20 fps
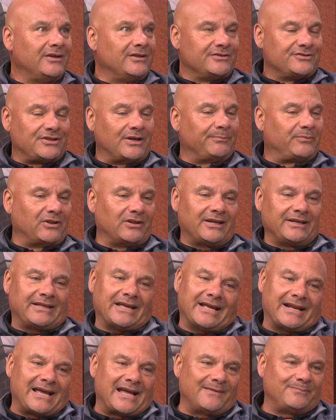Something like
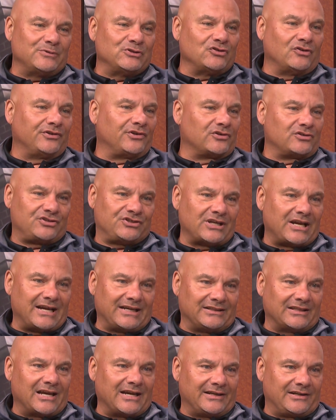that happens on their
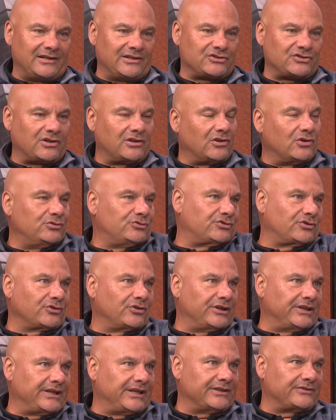sideline, and it's close, they're
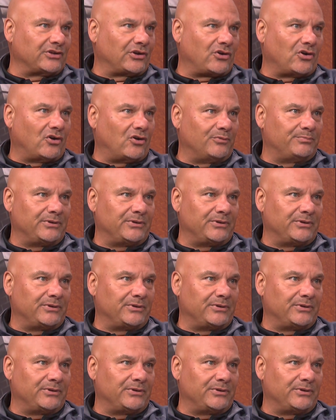going to get the call.